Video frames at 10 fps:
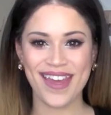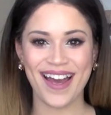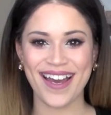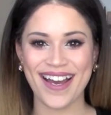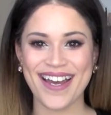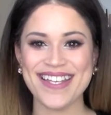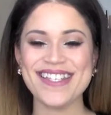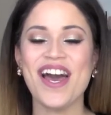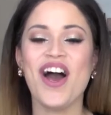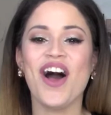Hi guys.
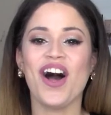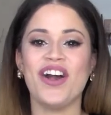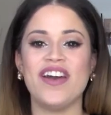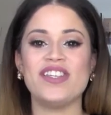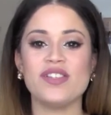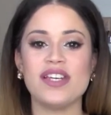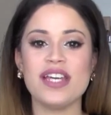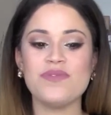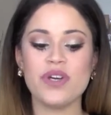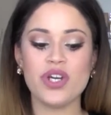Alright, so
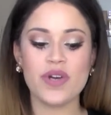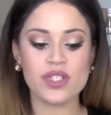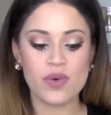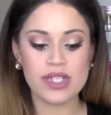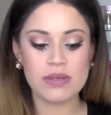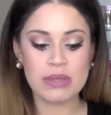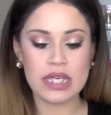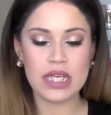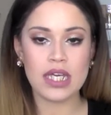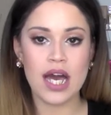today's video is going to
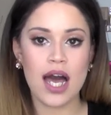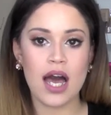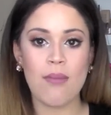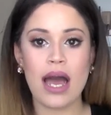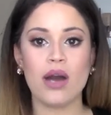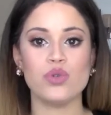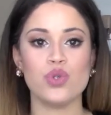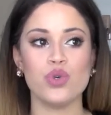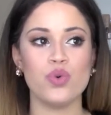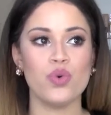be how
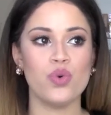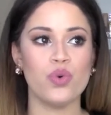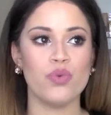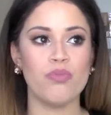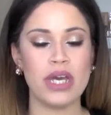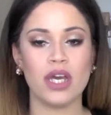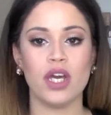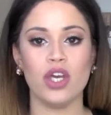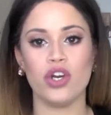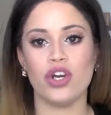to
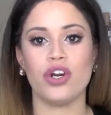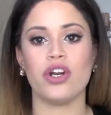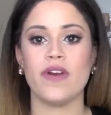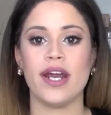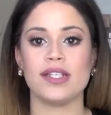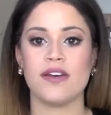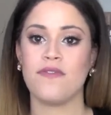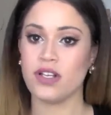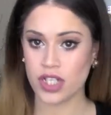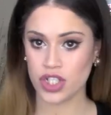pick your correct
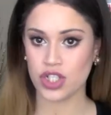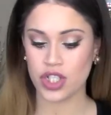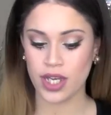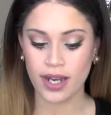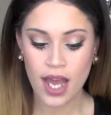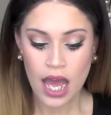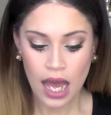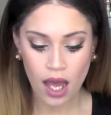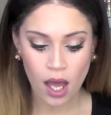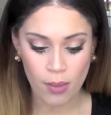foundation shade.
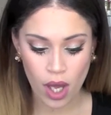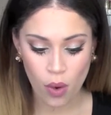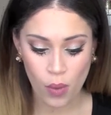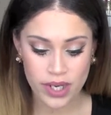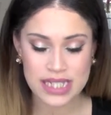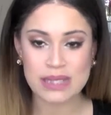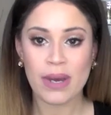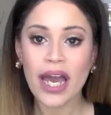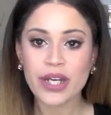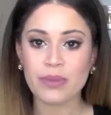What
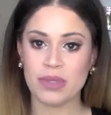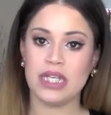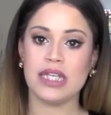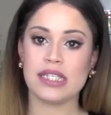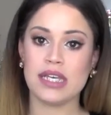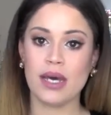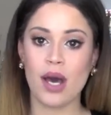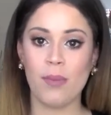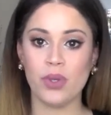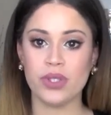inspired me to
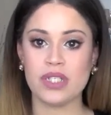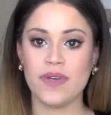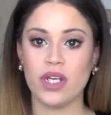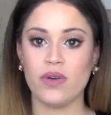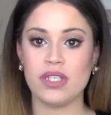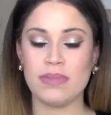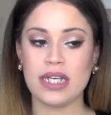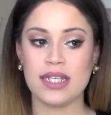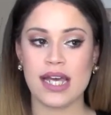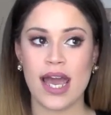upload this video is
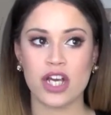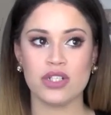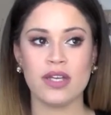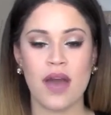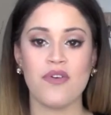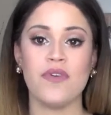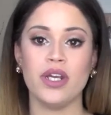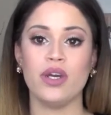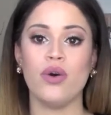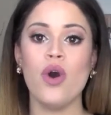because I actually have a
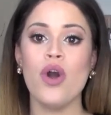video,